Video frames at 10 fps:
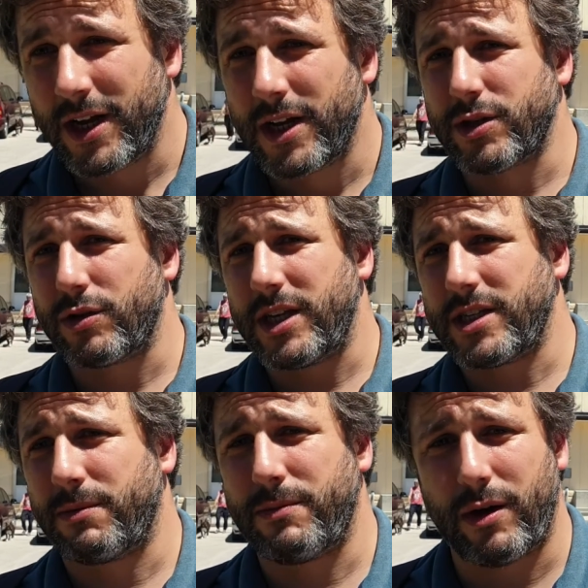So
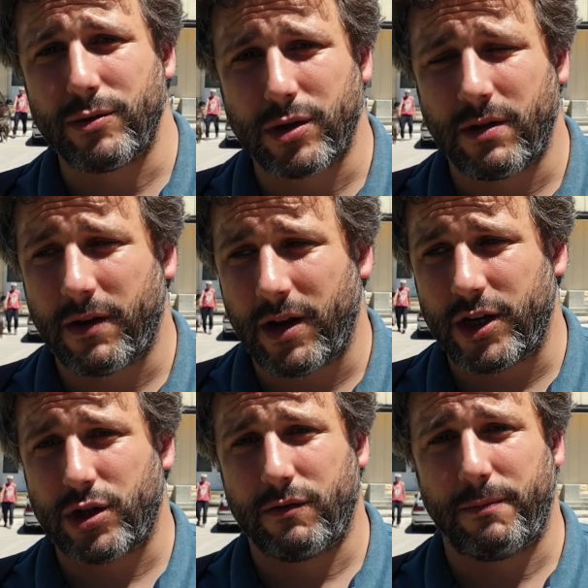this amounts to the
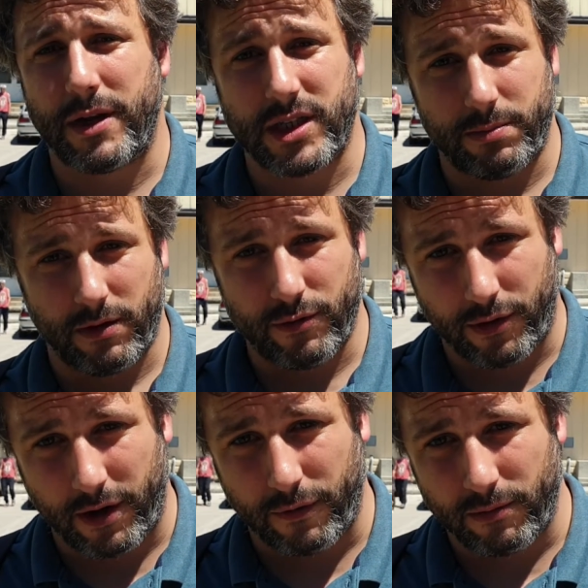violation of the principle of
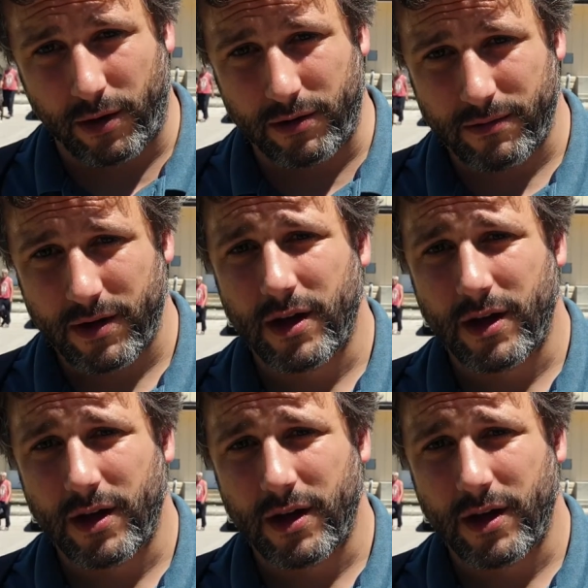non-refoulement,